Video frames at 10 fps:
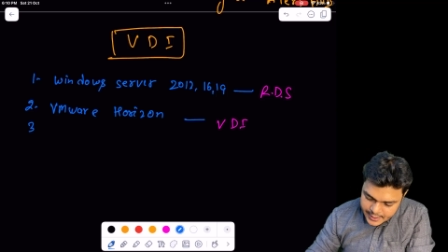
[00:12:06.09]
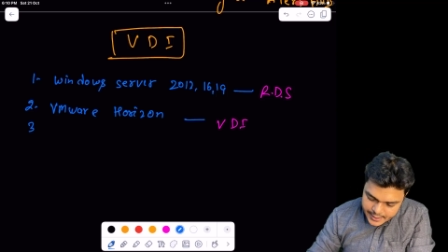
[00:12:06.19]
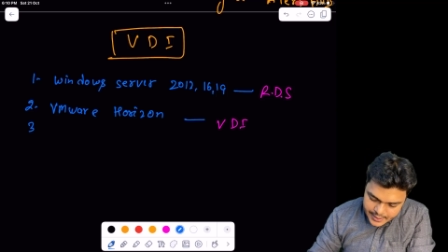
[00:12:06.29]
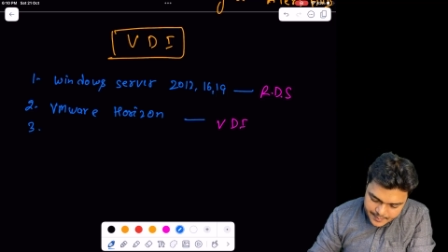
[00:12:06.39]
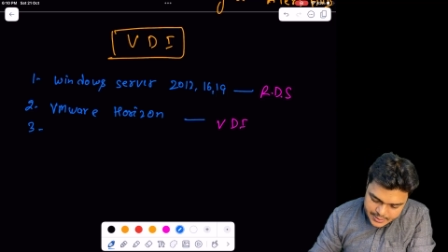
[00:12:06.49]

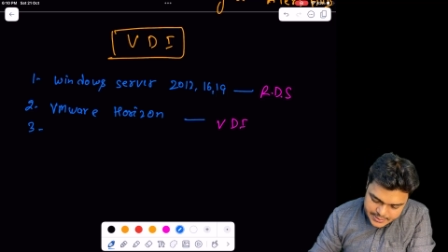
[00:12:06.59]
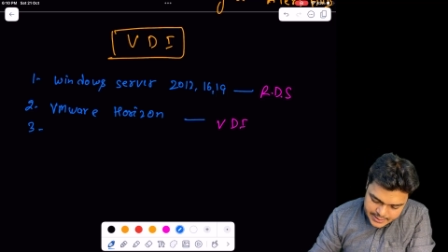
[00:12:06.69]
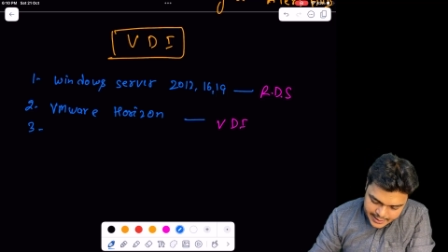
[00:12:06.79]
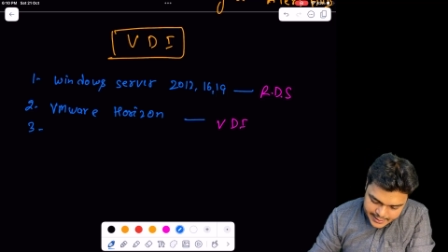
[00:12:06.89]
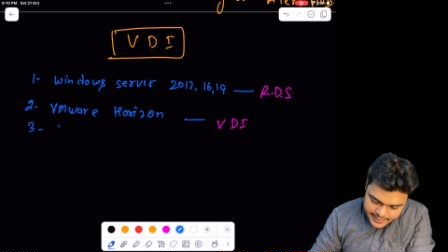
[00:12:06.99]
Number
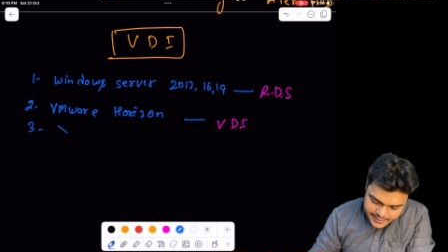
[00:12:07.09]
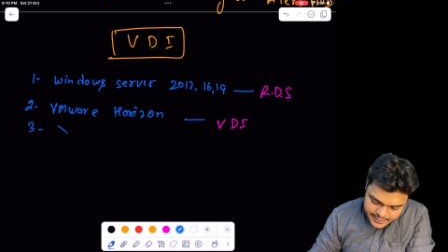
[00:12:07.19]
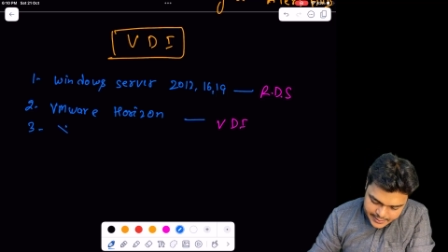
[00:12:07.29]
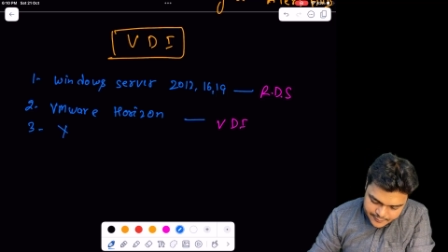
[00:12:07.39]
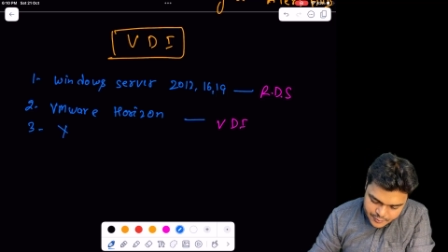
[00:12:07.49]
third,
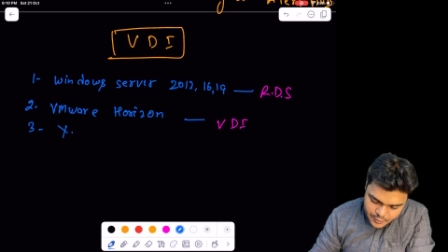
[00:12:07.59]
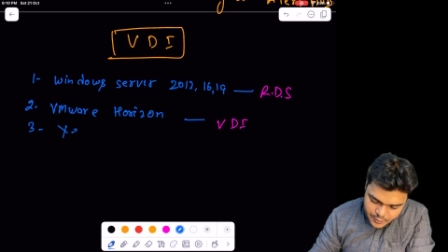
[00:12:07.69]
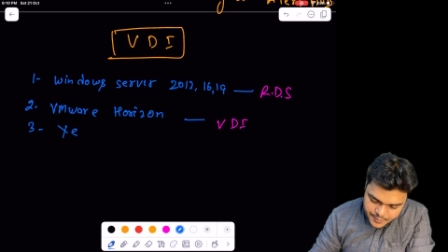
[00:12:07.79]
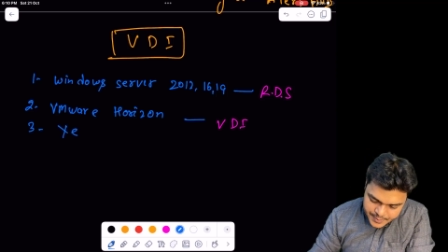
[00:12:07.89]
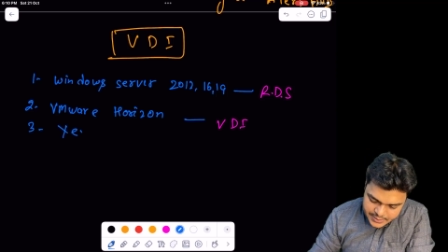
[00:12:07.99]
if you
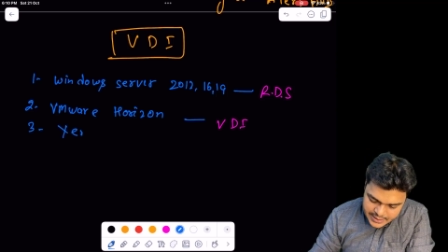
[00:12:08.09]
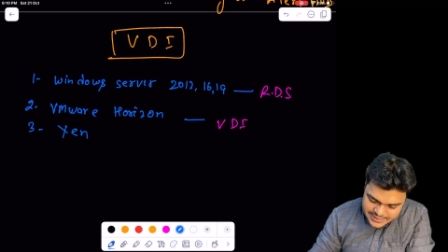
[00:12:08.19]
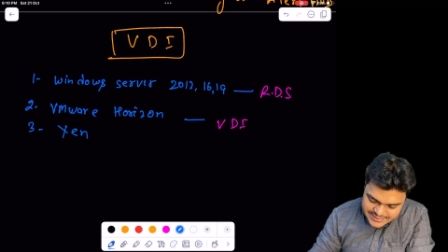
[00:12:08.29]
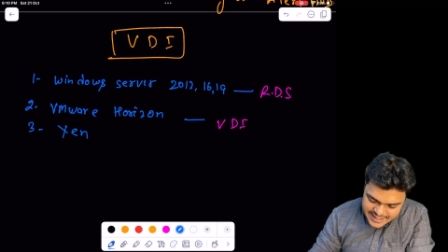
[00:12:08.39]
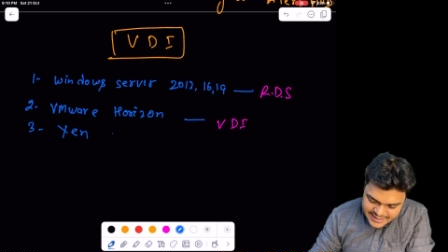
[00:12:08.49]
good with the
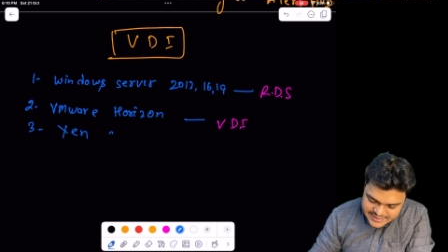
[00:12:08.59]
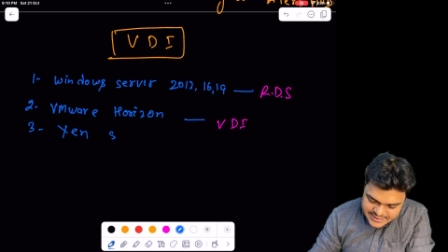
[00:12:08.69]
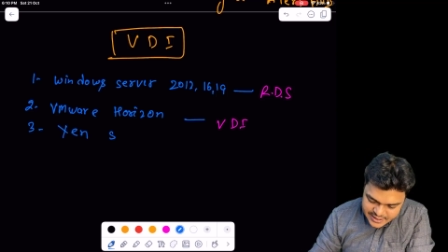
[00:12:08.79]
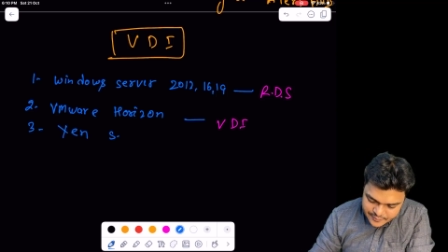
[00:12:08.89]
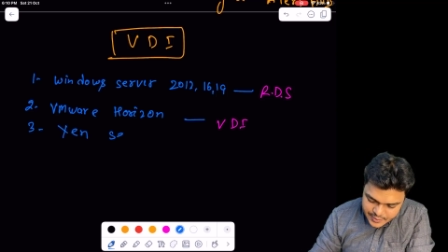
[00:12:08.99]

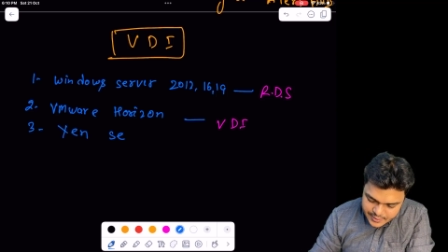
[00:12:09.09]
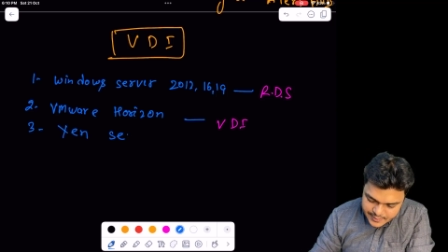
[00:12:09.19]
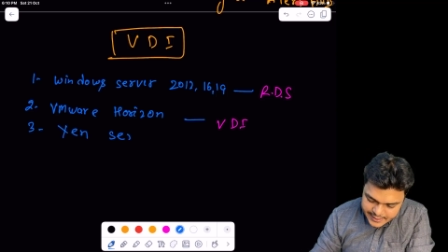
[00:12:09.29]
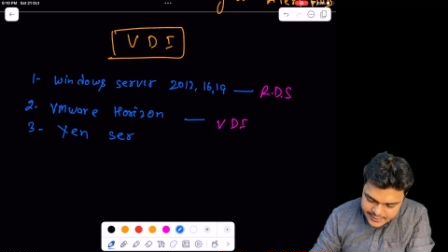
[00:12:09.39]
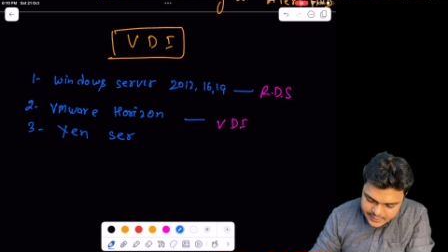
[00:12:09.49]
XenServer,
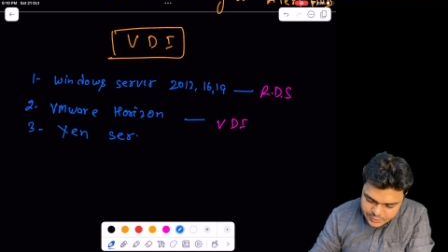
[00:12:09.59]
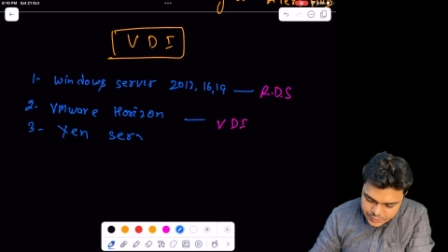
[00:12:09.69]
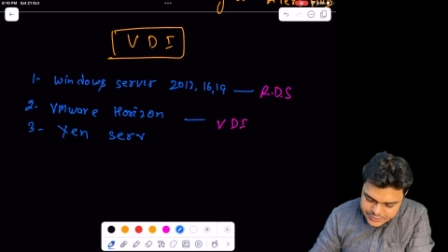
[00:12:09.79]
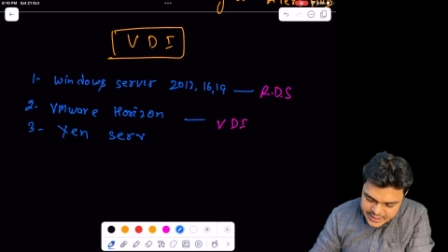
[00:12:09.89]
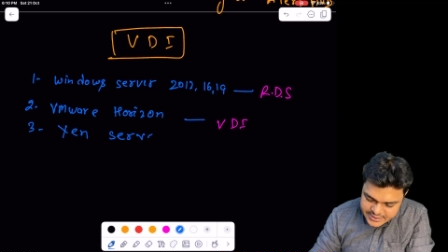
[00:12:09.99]
right?
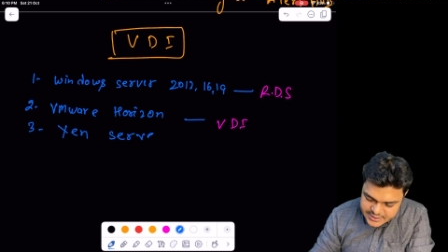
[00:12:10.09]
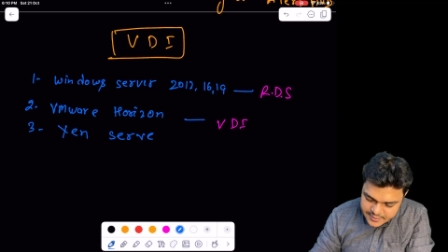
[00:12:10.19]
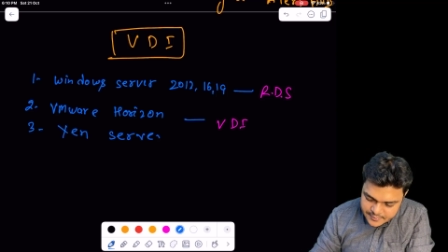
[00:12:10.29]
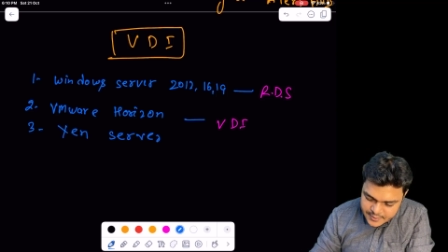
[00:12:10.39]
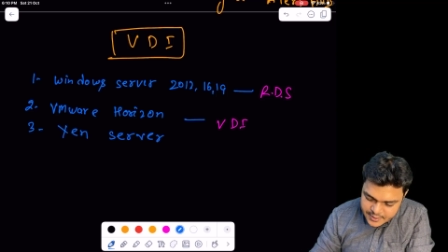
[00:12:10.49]
So
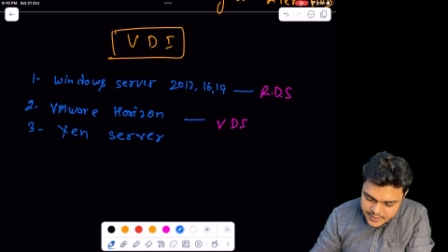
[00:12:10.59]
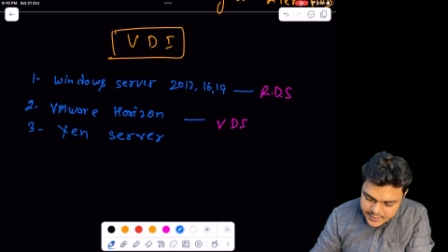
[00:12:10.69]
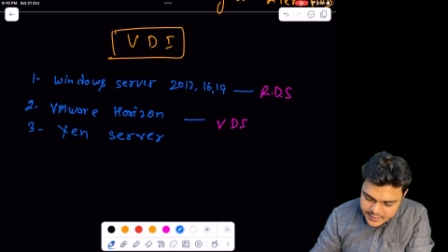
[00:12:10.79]
XenServer